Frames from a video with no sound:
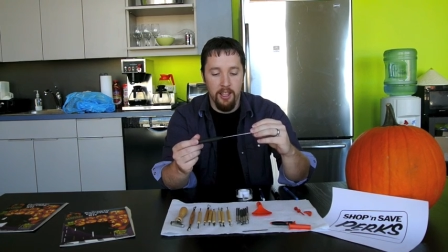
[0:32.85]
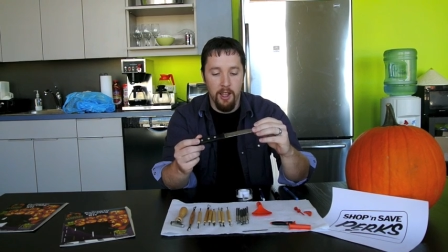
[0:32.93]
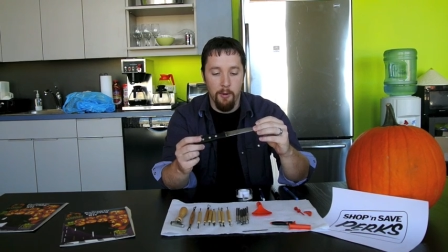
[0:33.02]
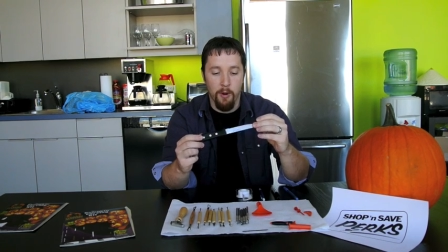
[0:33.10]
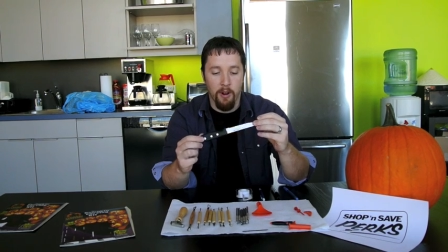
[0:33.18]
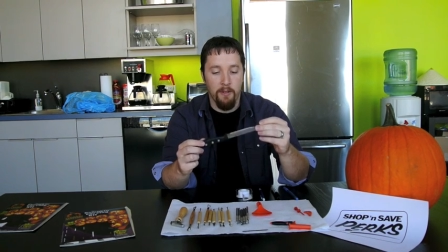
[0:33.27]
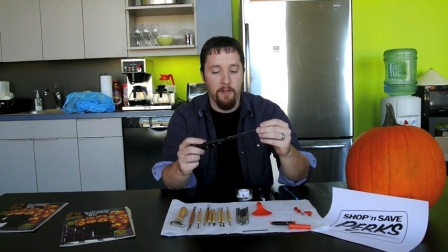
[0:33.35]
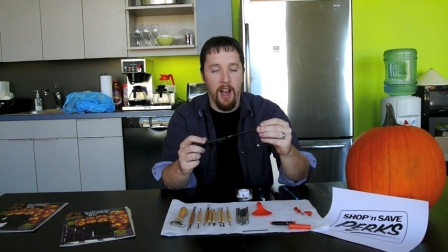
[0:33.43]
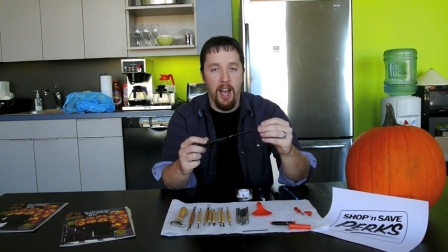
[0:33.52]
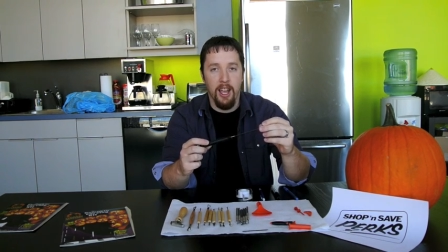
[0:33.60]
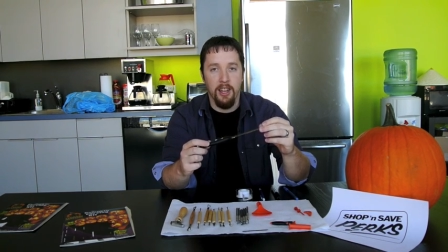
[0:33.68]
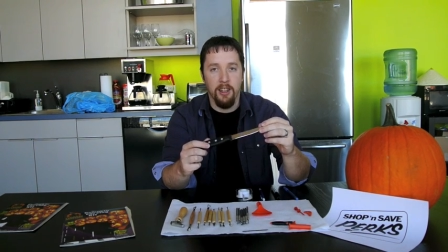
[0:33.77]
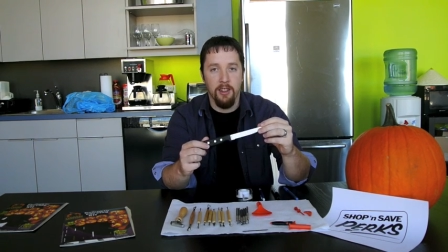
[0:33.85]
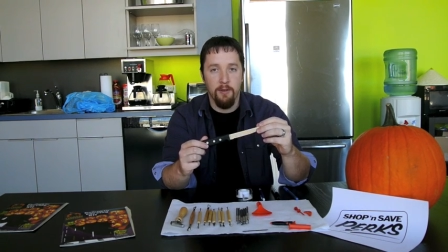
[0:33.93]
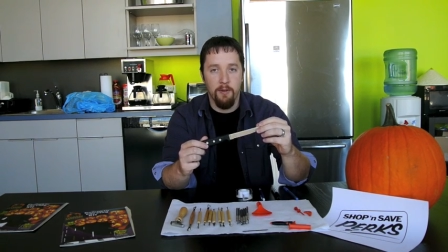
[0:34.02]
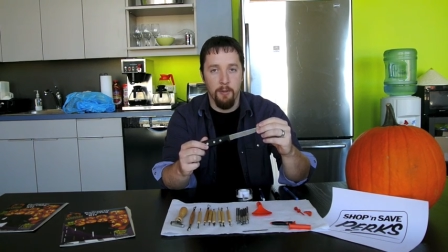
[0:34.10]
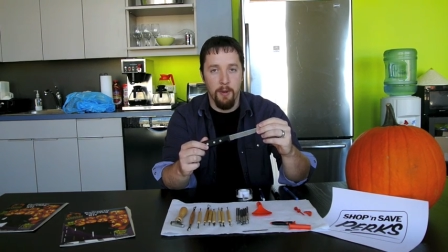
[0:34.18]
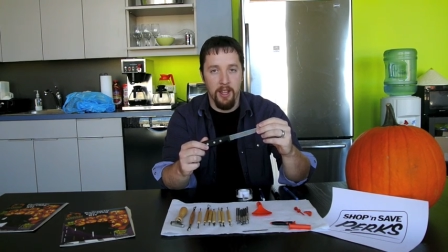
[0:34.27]
It works fine
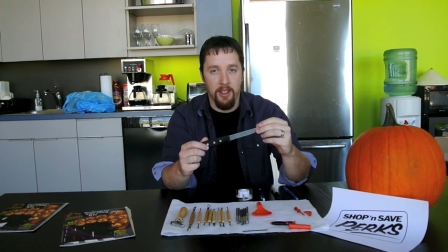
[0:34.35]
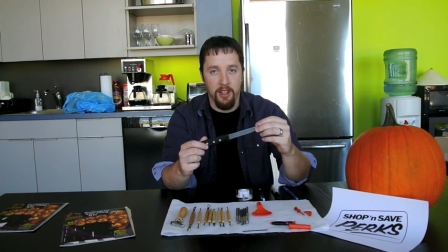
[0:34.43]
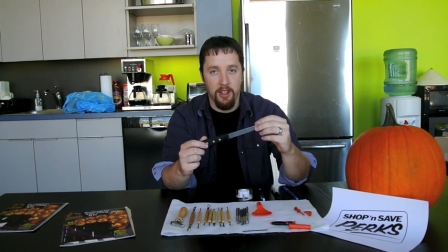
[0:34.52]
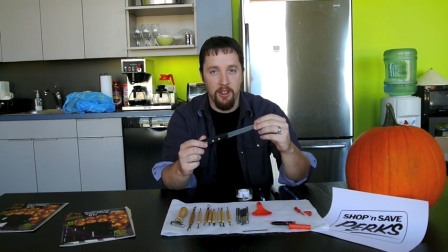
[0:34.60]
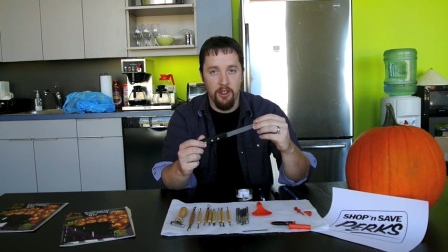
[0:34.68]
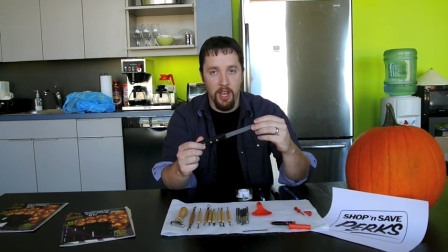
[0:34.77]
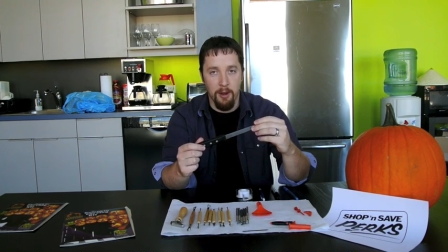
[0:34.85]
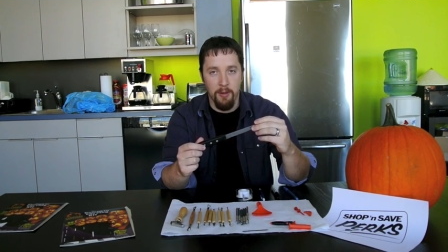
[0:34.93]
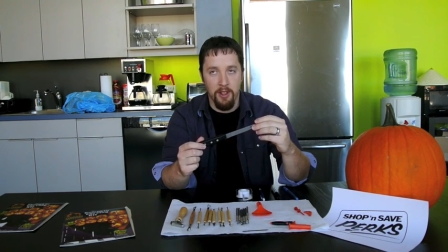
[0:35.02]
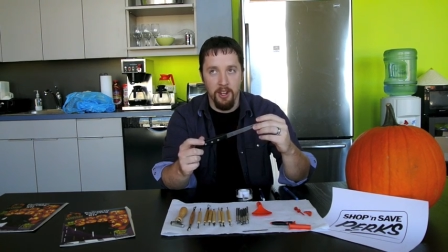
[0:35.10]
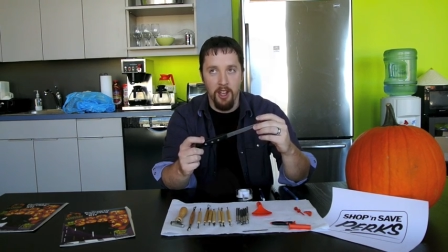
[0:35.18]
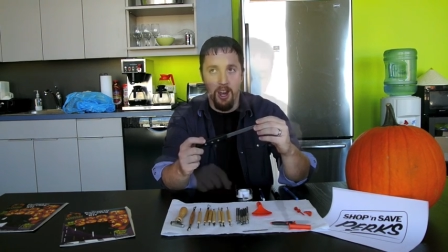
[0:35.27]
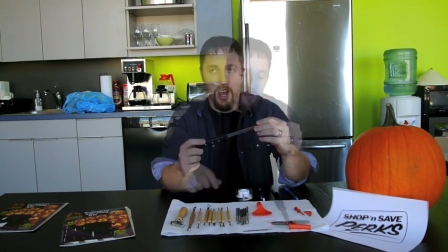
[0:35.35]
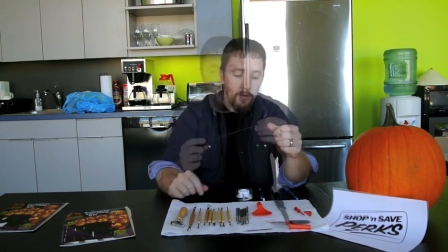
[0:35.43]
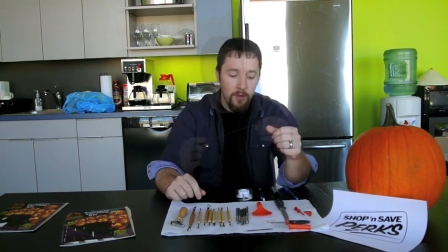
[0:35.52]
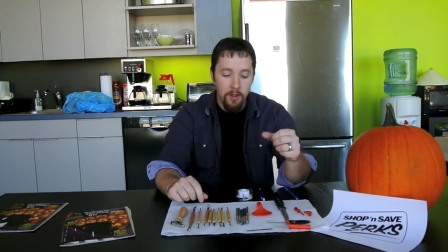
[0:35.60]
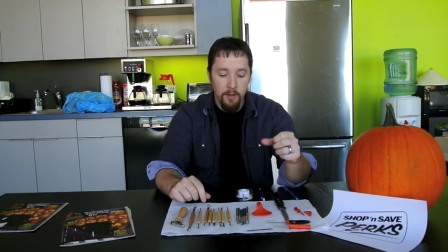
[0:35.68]
for basic shapes and cutouts.